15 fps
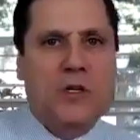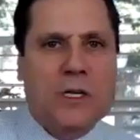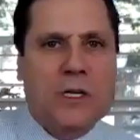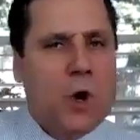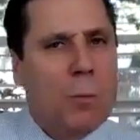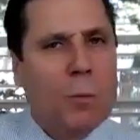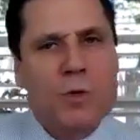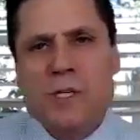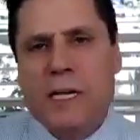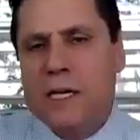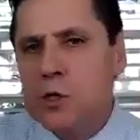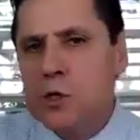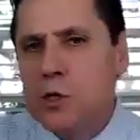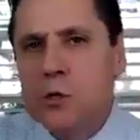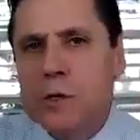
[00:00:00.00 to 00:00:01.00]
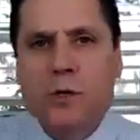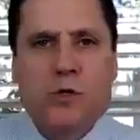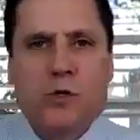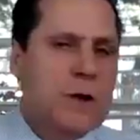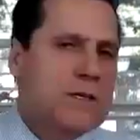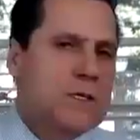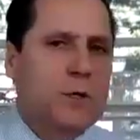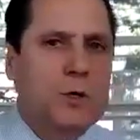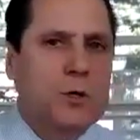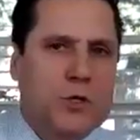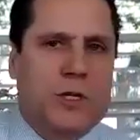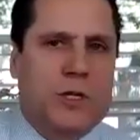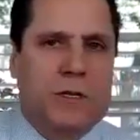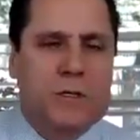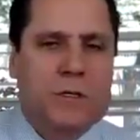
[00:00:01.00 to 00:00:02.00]
It's almost like New Year's
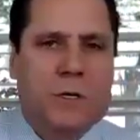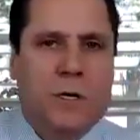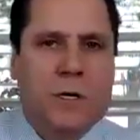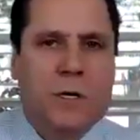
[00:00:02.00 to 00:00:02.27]
resolutions.